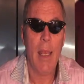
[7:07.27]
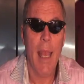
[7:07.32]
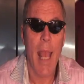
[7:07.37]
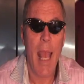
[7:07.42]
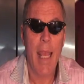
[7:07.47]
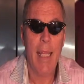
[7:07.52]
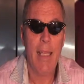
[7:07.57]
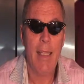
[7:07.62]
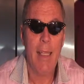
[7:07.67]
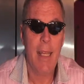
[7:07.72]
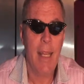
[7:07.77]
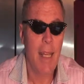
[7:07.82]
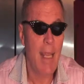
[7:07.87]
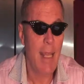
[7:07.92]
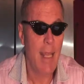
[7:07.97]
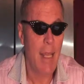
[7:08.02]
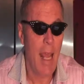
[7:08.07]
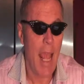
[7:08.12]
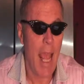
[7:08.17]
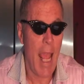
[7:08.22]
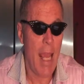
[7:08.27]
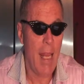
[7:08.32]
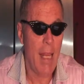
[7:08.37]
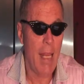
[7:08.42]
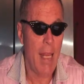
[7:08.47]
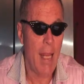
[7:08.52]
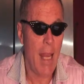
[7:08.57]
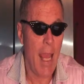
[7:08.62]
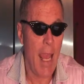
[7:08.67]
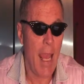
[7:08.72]

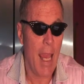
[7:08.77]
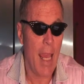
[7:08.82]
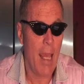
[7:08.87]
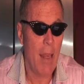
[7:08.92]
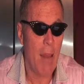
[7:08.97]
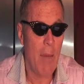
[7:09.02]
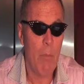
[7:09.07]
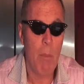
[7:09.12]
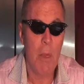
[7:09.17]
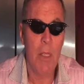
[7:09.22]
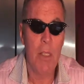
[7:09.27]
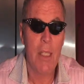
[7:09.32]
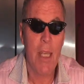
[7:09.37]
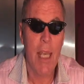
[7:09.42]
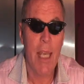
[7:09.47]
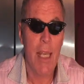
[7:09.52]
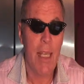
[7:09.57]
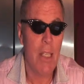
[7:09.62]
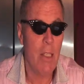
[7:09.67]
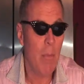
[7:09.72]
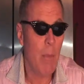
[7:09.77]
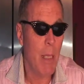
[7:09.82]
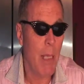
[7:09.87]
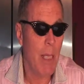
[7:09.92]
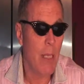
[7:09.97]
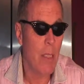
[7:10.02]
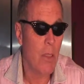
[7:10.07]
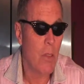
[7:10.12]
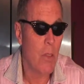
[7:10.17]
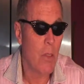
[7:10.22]
1989
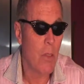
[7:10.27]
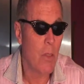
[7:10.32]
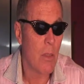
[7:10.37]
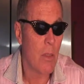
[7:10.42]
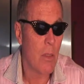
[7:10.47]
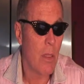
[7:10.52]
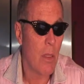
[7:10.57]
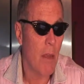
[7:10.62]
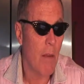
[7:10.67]
Mercedes-Benz